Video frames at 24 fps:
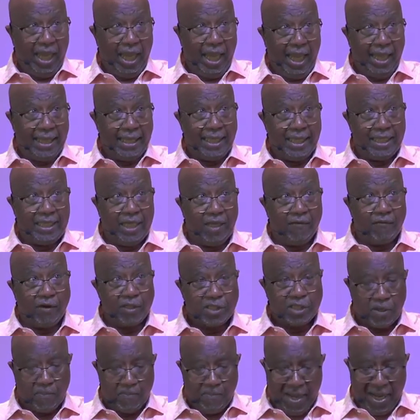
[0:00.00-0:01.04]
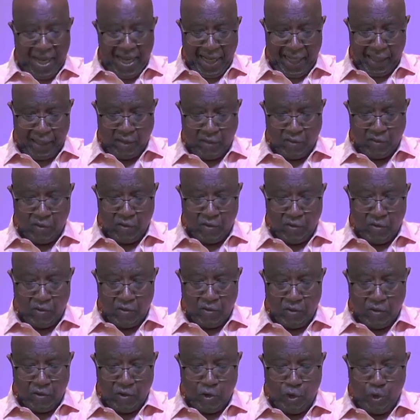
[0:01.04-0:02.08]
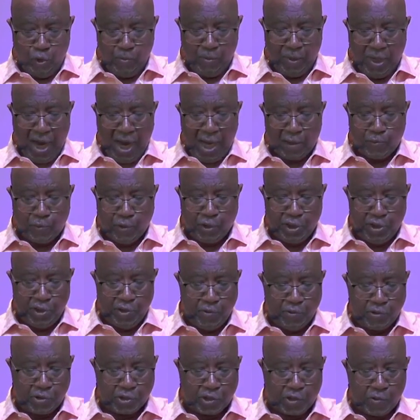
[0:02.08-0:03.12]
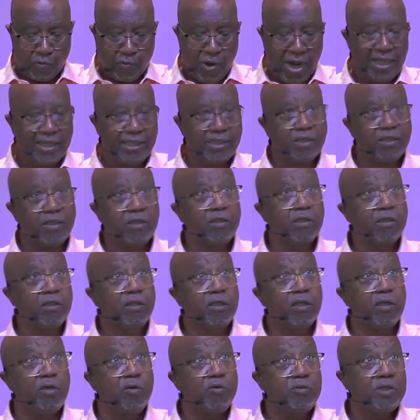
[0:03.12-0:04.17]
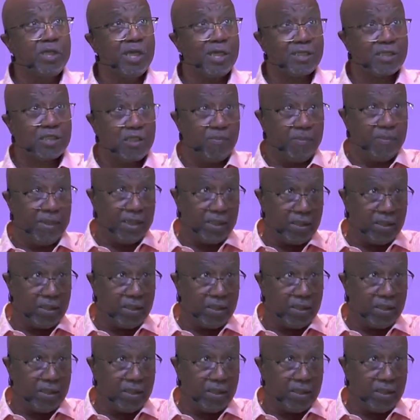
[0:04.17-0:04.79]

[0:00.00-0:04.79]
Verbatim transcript: and to give us a man whom God would use to write the New Testament.